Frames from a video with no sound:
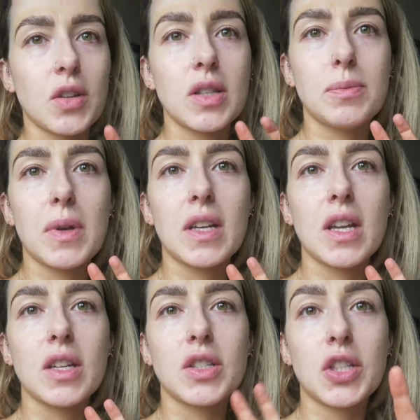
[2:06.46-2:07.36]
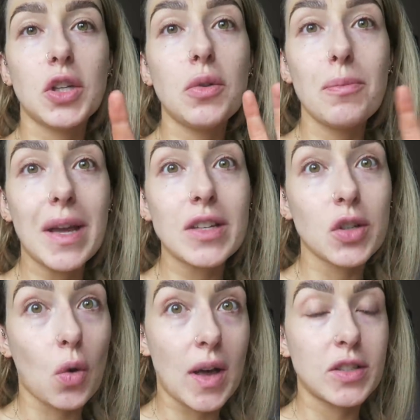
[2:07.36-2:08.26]
So there's been two
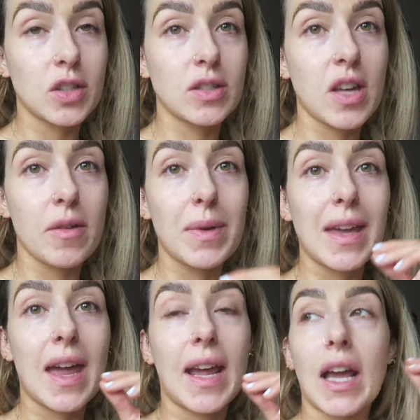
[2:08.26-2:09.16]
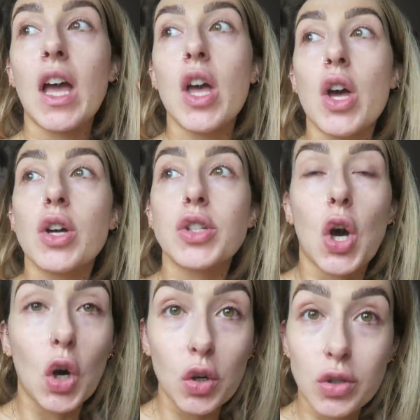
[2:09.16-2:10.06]
major questions I've been getting
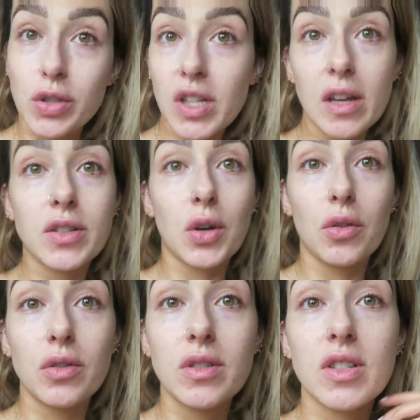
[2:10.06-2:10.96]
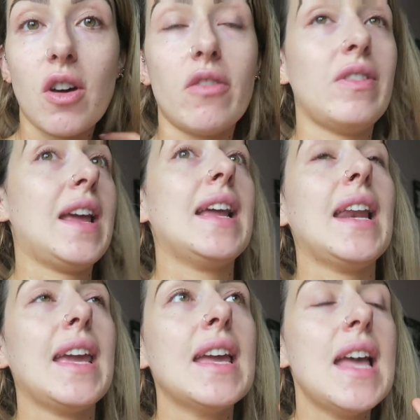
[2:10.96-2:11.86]
tons and tons of
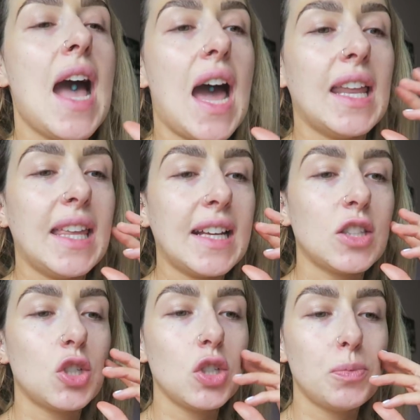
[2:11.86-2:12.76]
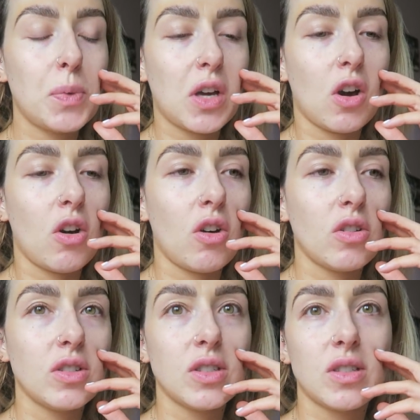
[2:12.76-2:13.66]
lately and I think it's just
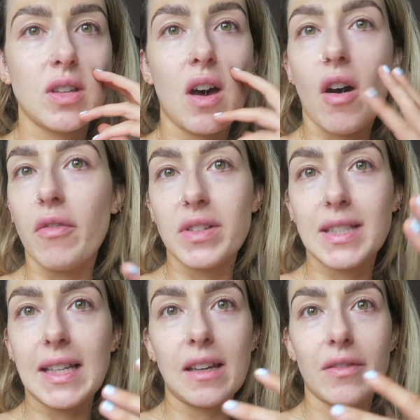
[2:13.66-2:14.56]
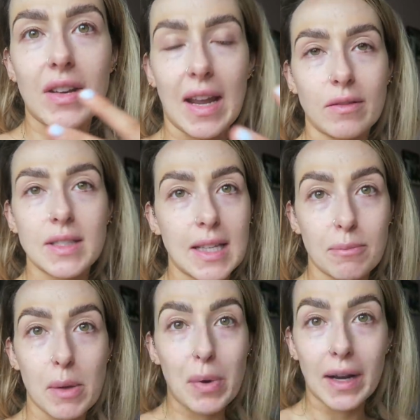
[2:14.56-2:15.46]
because obviously I've announced like
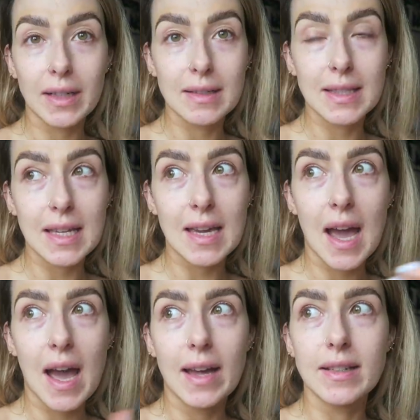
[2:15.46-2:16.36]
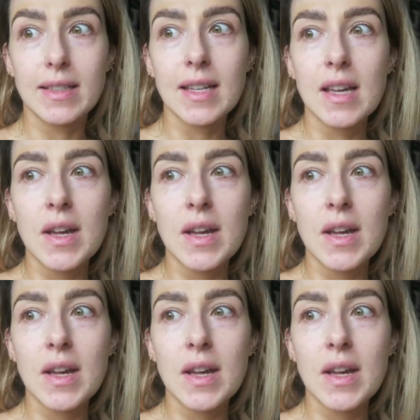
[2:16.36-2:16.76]
my pregnancy and